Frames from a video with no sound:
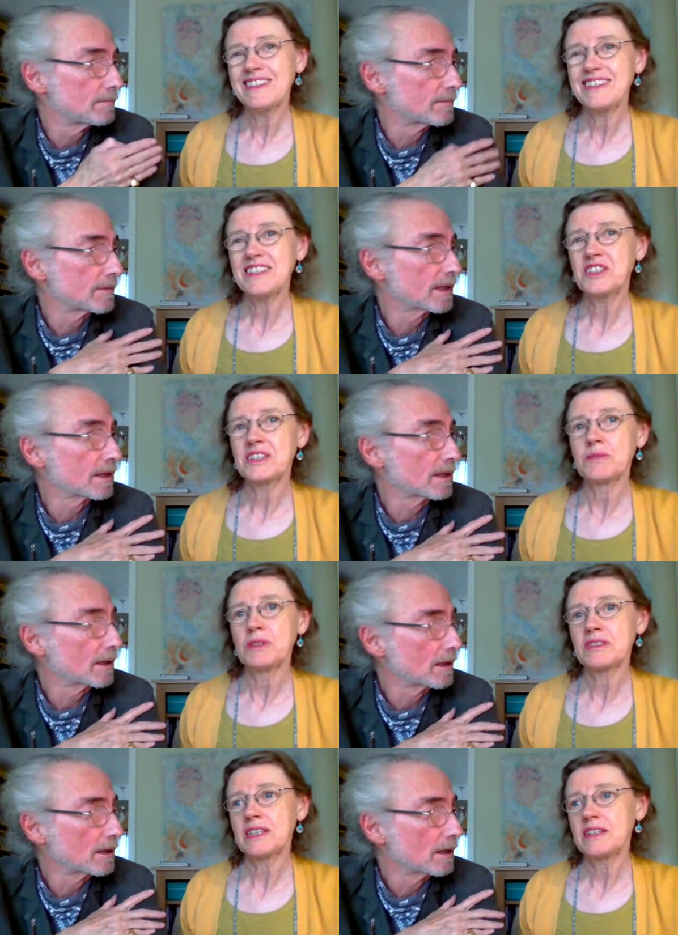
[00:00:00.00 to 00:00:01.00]
Speaker 1: it's
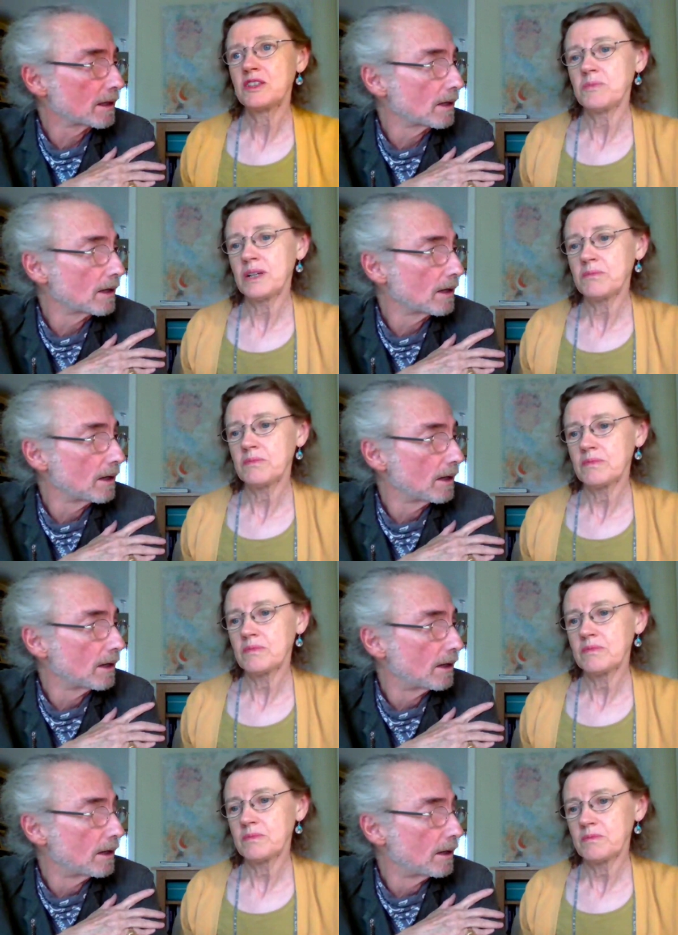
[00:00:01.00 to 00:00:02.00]
interesting because I think you might
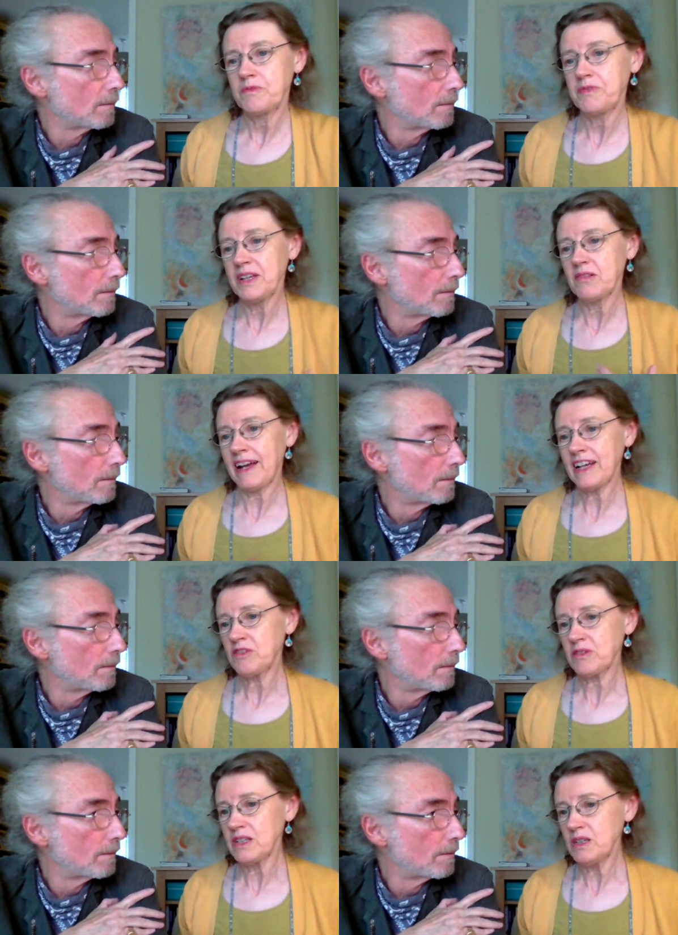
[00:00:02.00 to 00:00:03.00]
feel
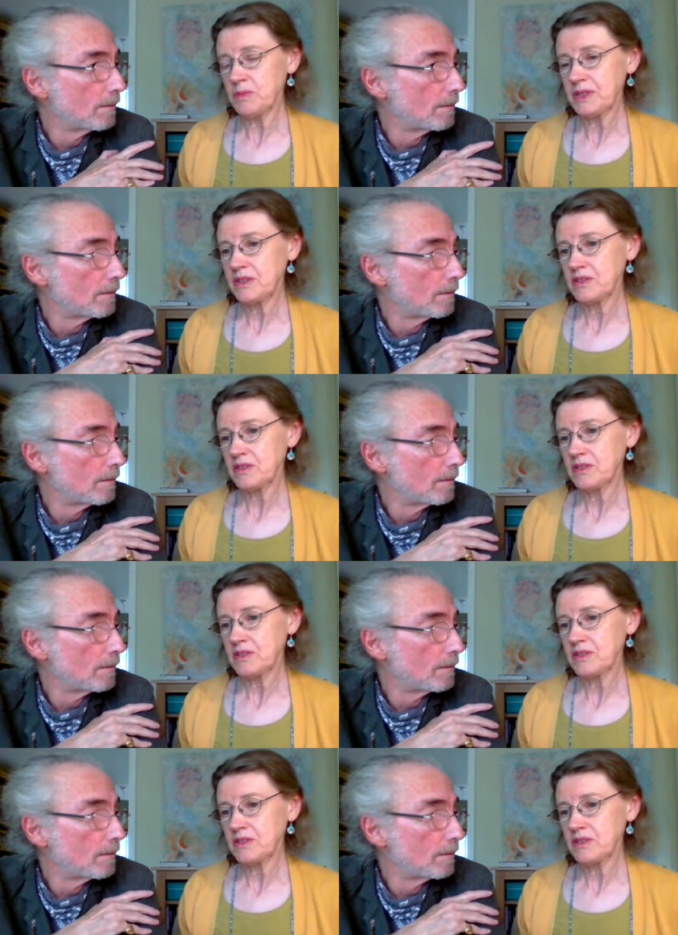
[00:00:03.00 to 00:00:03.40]
angry